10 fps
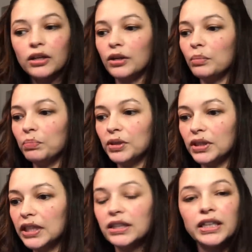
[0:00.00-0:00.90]

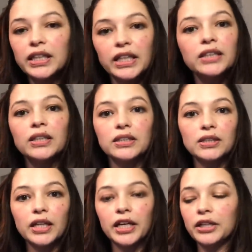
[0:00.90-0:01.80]
completely
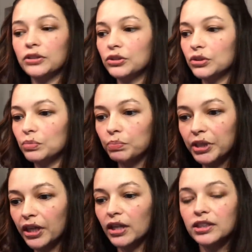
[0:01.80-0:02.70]
needlessly
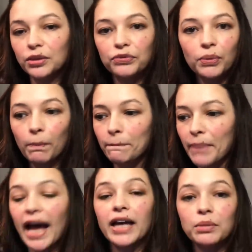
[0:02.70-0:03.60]
because of
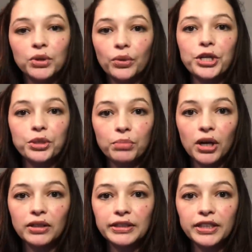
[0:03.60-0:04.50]
bad immigration
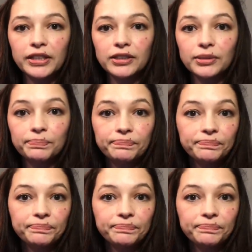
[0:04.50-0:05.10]
policies?